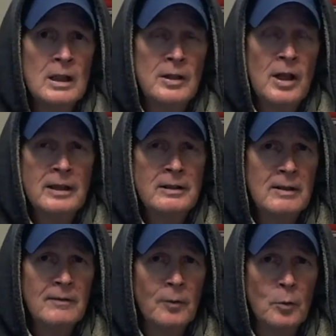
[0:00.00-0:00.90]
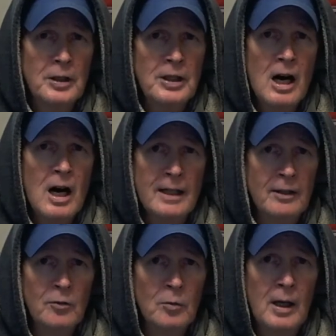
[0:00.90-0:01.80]
1949
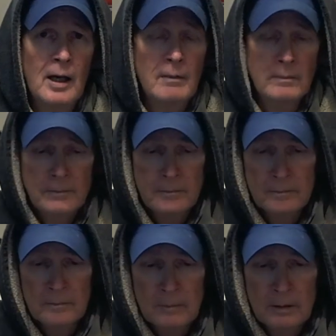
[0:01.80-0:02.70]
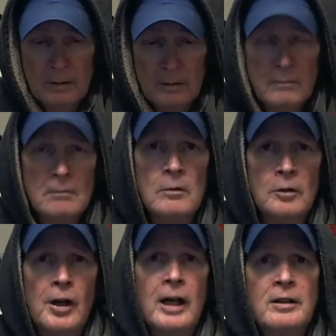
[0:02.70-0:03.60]
as well,
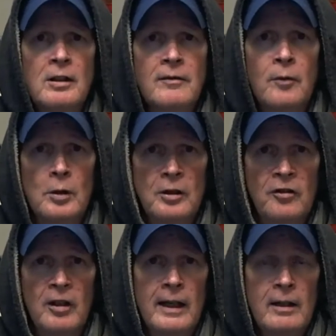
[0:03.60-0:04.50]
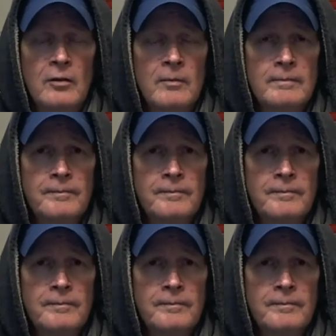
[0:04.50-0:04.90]
or 1946.